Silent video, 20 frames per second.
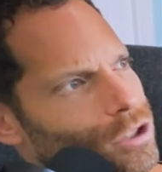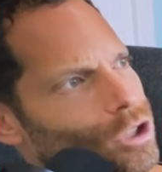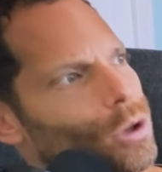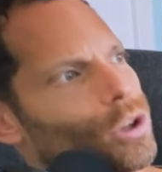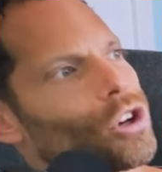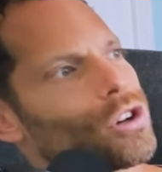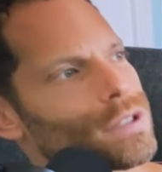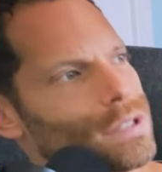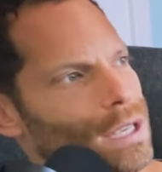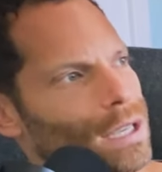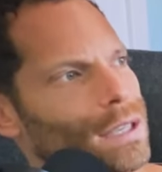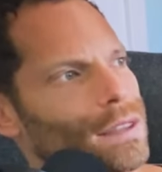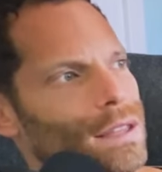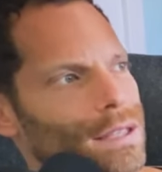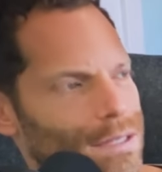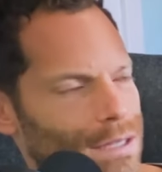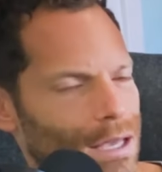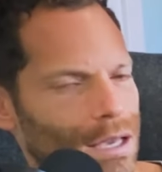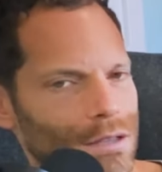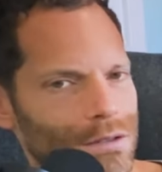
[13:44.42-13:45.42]
you're saying in this
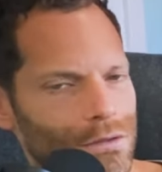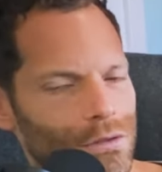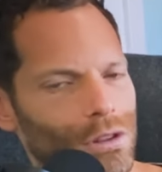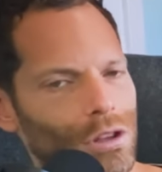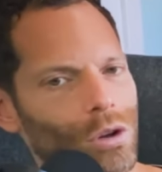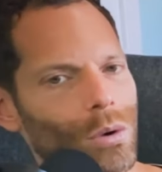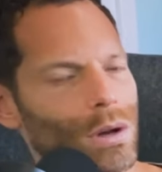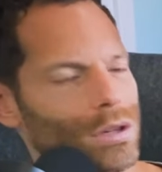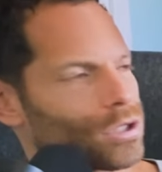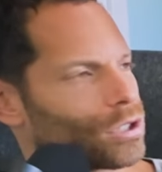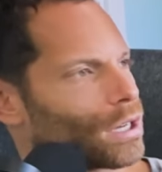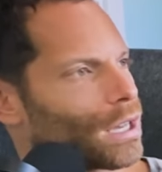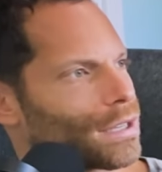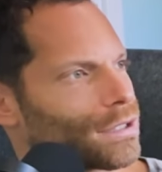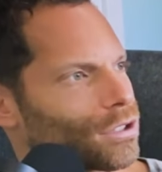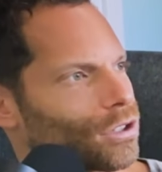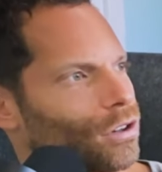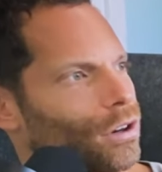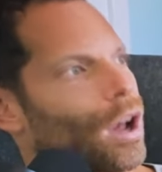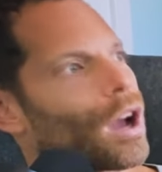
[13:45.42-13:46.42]
case, for the question
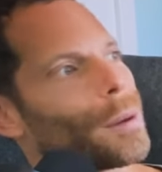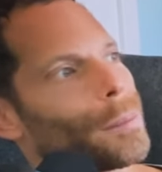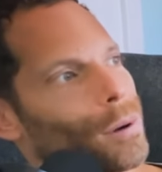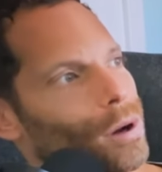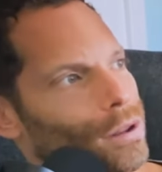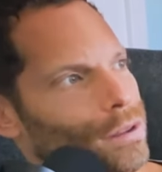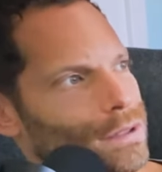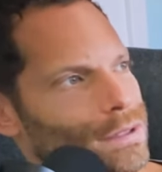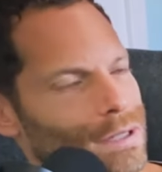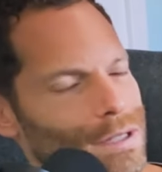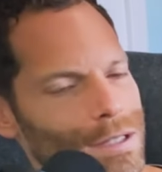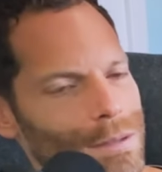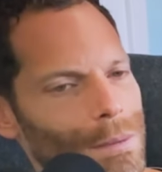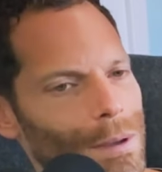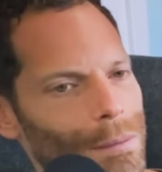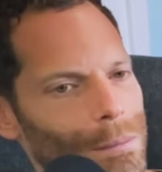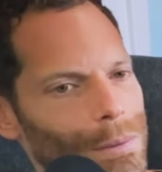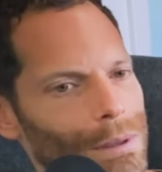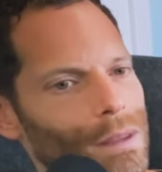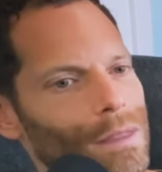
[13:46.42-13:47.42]
asker, a hypothesis
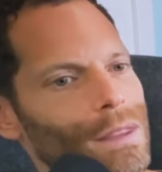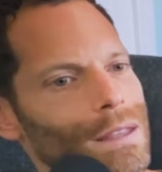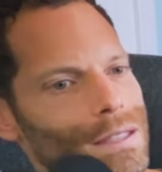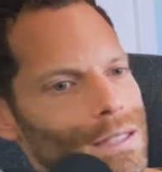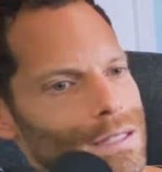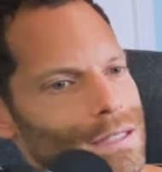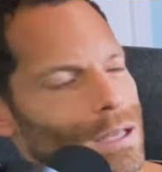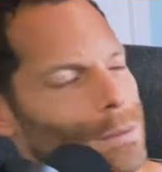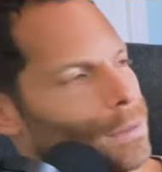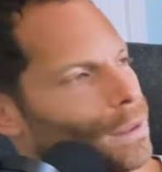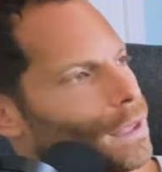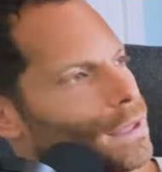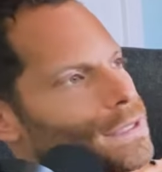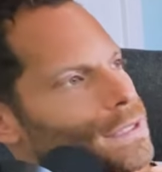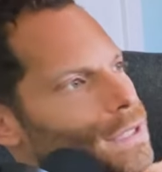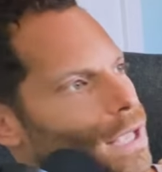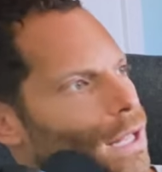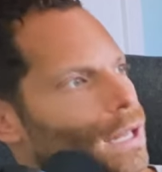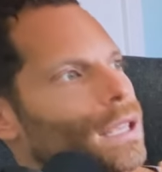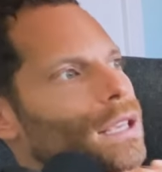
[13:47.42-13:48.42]
might be this is something that's
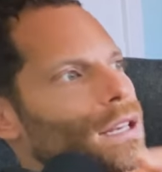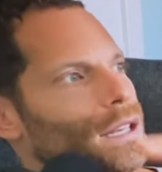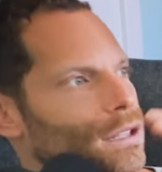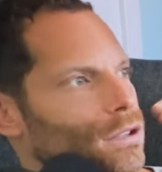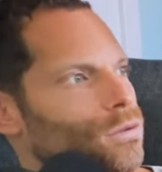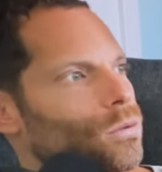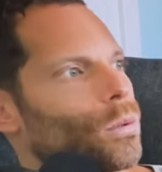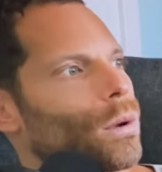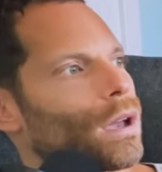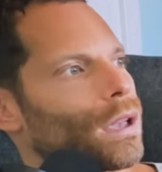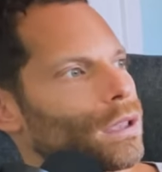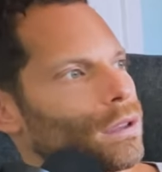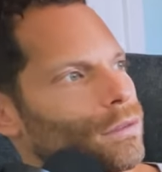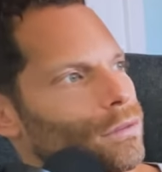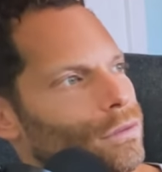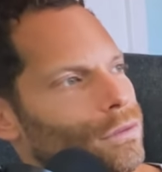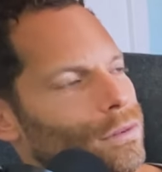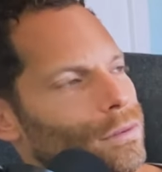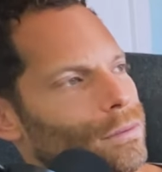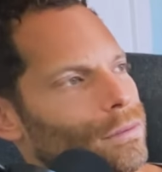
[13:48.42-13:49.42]
standing in his way
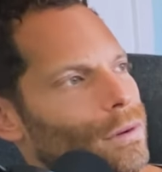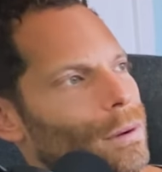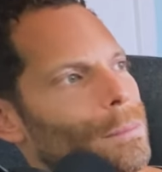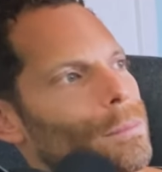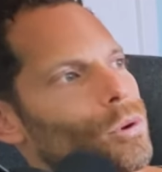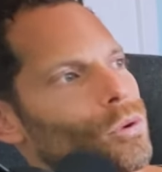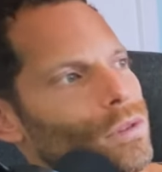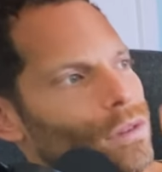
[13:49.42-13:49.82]
for, from moving